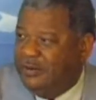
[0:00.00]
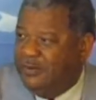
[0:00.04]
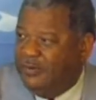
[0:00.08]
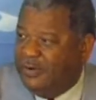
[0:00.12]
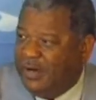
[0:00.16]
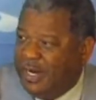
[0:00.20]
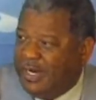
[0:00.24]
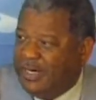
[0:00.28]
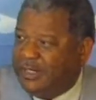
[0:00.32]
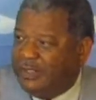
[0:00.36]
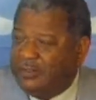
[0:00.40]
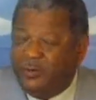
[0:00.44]

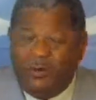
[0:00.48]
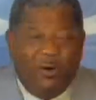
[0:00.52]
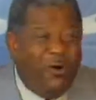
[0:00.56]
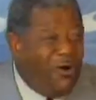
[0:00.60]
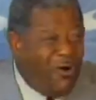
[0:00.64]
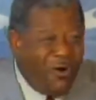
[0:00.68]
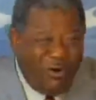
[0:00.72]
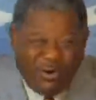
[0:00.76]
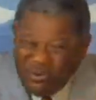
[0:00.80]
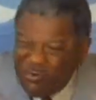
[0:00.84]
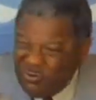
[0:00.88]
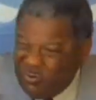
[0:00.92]
right?
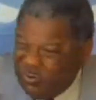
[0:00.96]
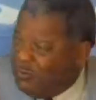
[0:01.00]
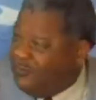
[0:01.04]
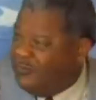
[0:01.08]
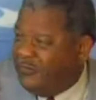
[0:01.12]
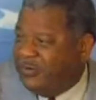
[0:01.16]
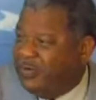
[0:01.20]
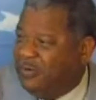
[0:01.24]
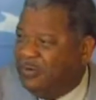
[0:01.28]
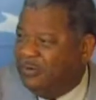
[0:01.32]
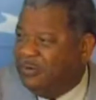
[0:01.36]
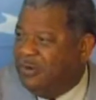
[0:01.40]
All
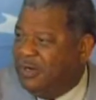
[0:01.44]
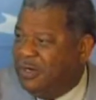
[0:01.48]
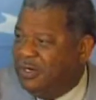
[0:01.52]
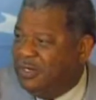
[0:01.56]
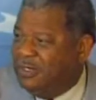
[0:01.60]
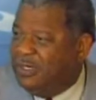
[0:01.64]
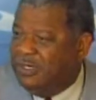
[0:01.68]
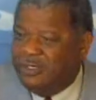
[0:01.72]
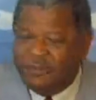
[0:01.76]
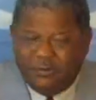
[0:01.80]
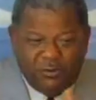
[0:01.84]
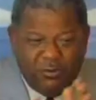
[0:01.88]
over the
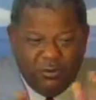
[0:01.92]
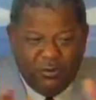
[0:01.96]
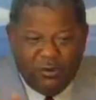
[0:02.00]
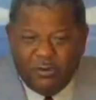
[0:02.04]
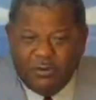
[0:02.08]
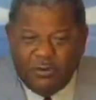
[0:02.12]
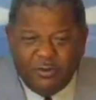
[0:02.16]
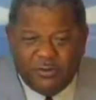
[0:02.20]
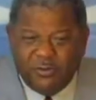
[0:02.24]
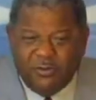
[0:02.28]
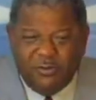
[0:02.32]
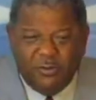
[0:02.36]
world. There's
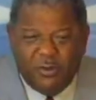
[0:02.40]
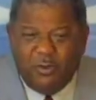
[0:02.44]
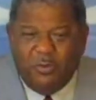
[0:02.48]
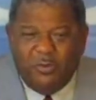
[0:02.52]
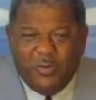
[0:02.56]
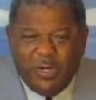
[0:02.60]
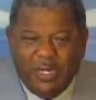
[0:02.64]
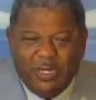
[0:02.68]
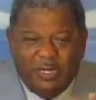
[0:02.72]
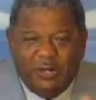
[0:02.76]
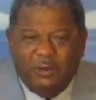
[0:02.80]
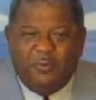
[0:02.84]
no
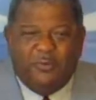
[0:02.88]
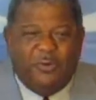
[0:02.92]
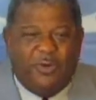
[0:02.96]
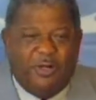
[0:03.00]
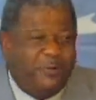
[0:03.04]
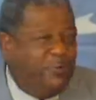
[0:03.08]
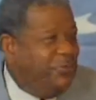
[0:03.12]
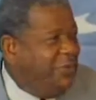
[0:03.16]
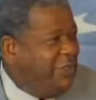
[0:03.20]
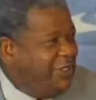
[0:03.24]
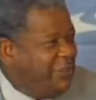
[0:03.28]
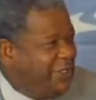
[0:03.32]
way in the
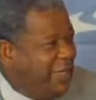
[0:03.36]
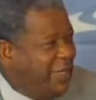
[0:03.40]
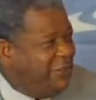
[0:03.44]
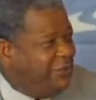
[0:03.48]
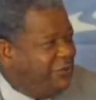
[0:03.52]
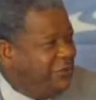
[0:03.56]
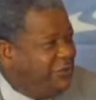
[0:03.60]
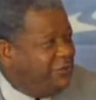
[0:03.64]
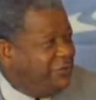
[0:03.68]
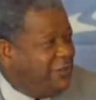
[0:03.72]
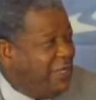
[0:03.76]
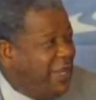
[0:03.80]
world where
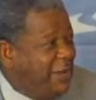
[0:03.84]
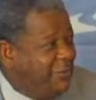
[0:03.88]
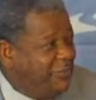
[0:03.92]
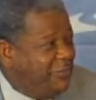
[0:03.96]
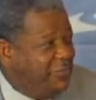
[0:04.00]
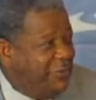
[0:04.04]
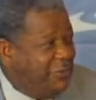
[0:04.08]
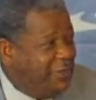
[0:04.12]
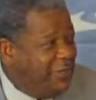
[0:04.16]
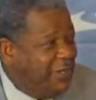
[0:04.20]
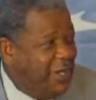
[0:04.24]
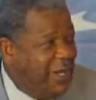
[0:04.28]
that doesn't
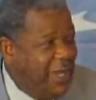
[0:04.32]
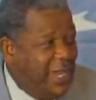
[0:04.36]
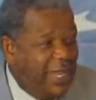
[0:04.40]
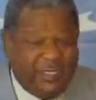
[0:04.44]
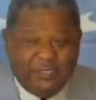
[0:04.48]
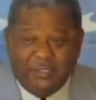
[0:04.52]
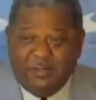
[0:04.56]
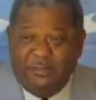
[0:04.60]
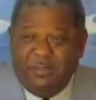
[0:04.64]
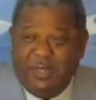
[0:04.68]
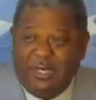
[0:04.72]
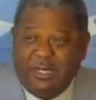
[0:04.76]
happen.
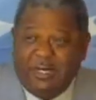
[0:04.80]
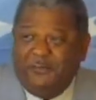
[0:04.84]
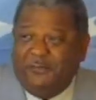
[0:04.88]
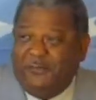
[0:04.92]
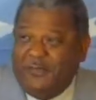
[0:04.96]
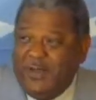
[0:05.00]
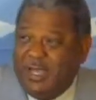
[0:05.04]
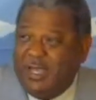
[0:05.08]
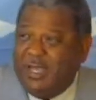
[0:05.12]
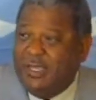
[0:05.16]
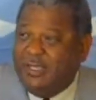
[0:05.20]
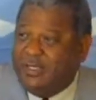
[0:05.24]
As a matter of
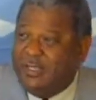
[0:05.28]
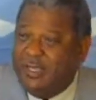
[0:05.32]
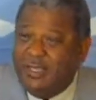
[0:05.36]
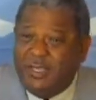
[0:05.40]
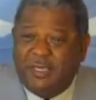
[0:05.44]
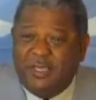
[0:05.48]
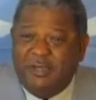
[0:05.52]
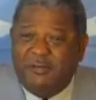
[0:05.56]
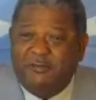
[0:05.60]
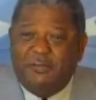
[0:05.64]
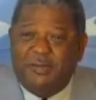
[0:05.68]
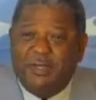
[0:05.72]
fact, I
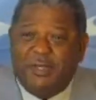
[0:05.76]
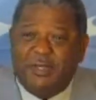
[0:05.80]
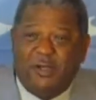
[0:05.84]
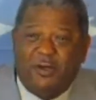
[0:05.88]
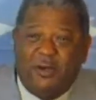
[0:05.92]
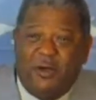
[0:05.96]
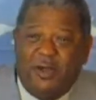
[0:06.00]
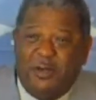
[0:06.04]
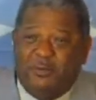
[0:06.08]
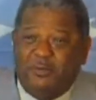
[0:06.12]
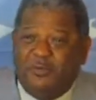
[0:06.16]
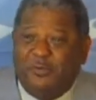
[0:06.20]
think even in
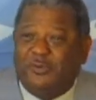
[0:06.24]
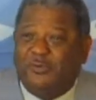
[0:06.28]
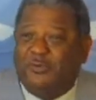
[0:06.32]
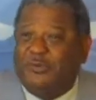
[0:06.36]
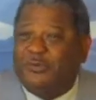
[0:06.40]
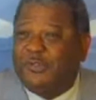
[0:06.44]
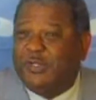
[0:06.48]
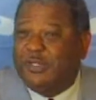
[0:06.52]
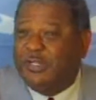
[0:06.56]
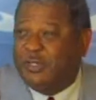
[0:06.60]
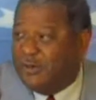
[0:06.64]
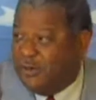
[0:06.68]
the
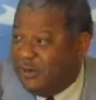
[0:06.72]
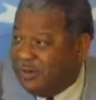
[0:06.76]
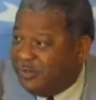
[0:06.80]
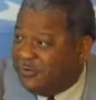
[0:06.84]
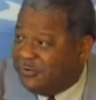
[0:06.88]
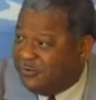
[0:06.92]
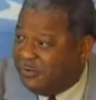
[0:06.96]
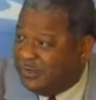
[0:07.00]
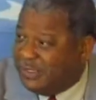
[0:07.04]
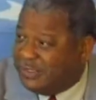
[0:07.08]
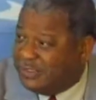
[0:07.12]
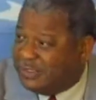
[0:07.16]
oil-producing
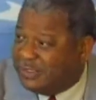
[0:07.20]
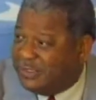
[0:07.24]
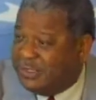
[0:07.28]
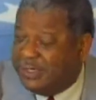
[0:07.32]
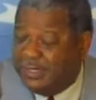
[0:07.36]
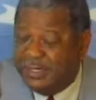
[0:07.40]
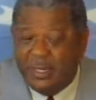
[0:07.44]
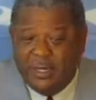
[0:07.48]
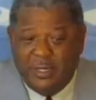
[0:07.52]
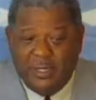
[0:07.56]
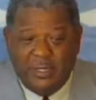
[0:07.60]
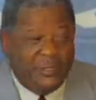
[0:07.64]
countries,
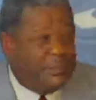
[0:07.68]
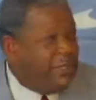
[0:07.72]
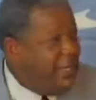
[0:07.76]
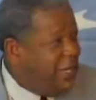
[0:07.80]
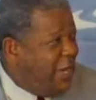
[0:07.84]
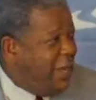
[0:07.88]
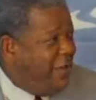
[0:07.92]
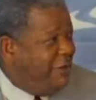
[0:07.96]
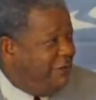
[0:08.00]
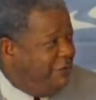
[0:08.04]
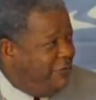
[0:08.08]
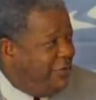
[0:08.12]

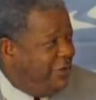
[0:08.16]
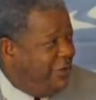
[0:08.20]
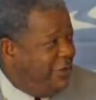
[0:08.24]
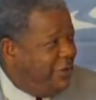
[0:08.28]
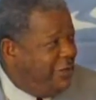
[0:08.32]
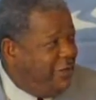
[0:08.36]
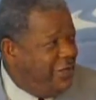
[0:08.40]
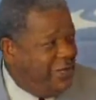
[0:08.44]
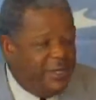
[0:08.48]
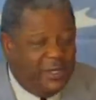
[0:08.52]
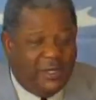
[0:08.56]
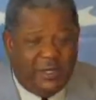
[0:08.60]
they have
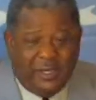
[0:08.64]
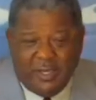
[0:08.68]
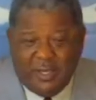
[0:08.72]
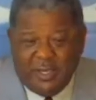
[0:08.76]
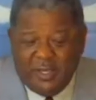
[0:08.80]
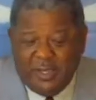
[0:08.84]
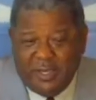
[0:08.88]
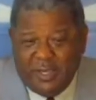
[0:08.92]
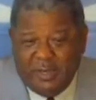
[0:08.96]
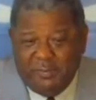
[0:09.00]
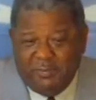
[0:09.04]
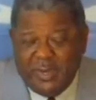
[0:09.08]

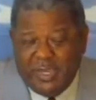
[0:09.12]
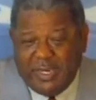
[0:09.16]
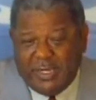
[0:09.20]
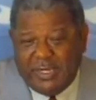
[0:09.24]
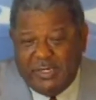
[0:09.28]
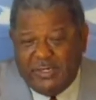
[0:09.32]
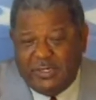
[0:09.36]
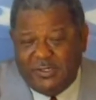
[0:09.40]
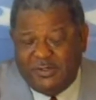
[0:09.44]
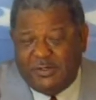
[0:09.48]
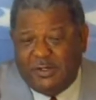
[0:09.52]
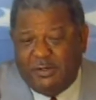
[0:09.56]
a
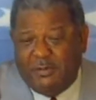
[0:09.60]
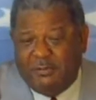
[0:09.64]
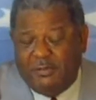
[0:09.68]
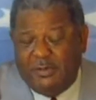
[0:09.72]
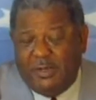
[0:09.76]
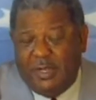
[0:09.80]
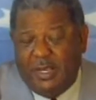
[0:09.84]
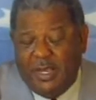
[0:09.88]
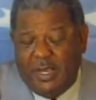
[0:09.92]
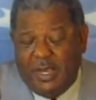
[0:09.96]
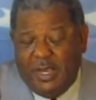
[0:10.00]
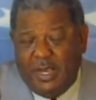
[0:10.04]

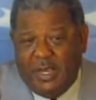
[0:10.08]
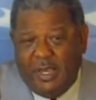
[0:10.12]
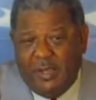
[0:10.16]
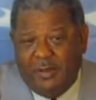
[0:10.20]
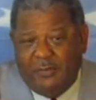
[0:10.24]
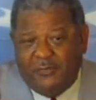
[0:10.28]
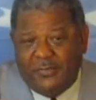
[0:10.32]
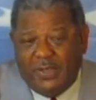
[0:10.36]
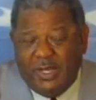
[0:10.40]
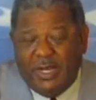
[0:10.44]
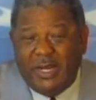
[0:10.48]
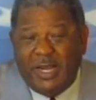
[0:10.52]
mechanism
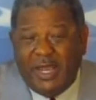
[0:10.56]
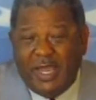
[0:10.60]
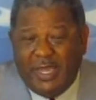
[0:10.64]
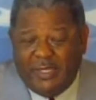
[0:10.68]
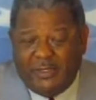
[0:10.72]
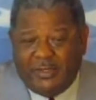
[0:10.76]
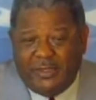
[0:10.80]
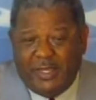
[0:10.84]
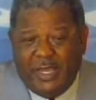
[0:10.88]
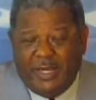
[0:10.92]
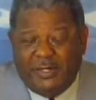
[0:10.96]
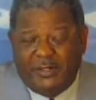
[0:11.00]

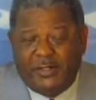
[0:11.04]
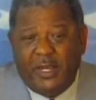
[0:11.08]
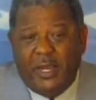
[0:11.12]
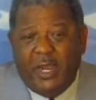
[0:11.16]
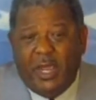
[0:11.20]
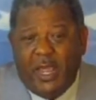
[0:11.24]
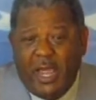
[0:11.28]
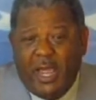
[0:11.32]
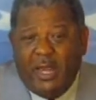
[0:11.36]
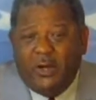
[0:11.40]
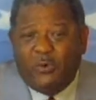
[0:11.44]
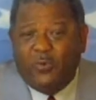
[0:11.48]
like that.
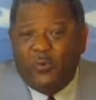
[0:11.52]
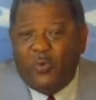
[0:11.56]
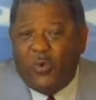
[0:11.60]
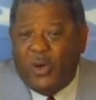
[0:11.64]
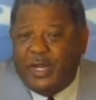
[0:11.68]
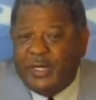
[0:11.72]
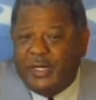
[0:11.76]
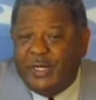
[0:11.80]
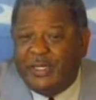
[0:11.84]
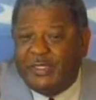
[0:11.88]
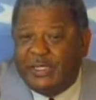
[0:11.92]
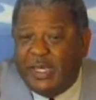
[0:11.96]
And
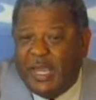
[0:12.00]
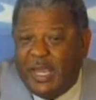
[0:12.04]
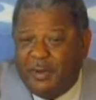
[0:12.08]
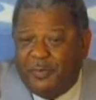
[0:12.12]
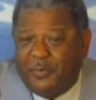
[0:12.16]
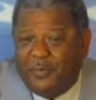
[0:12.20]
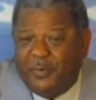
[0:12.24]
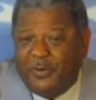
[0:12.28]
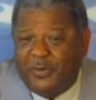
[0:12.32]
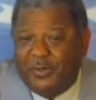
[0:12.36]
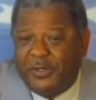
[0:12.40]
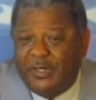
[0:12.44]
what has
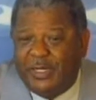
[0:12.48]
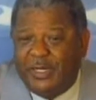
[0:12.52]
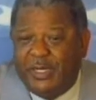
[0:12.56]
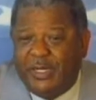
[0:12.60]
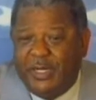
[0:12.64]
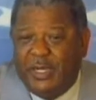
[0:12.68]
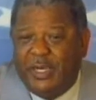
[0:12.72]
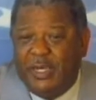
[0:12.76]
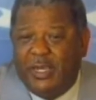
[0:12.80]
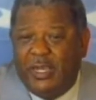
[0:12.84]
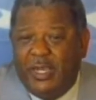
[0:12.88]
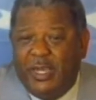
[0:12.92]
happened
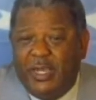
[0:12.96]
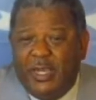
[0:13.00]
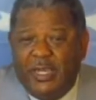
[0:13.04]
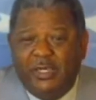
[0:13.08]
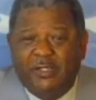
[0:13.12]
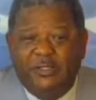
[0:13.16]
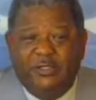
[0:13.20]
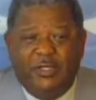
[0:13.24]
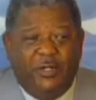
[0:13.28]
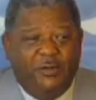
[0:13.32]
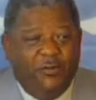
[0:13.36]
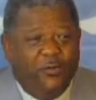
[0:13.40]
here
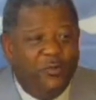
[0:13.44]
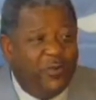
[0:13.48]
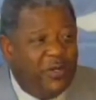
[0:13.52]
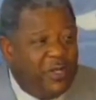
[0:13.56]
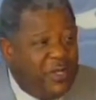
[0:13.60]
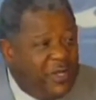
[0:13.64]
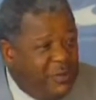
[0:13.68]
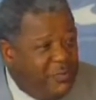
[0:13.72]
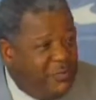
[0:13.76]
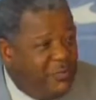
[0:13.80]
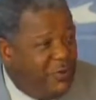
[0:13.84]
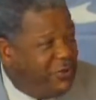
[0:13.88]
is that
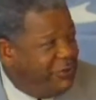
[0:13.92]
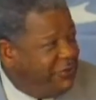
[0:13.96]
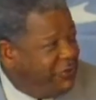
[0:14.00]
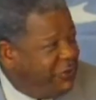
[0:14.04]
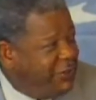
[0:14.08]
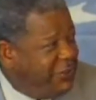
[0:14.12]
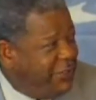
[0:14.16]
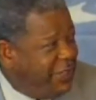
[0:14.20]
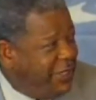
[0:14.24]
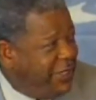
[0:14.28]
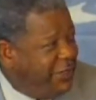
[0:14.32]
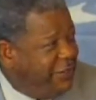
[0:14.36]
we
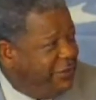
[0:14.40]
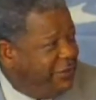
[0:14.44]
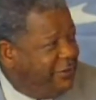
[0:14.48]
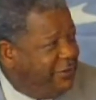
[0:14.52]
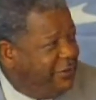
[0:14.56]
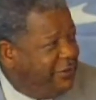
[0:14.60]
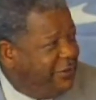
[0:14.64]
budgeted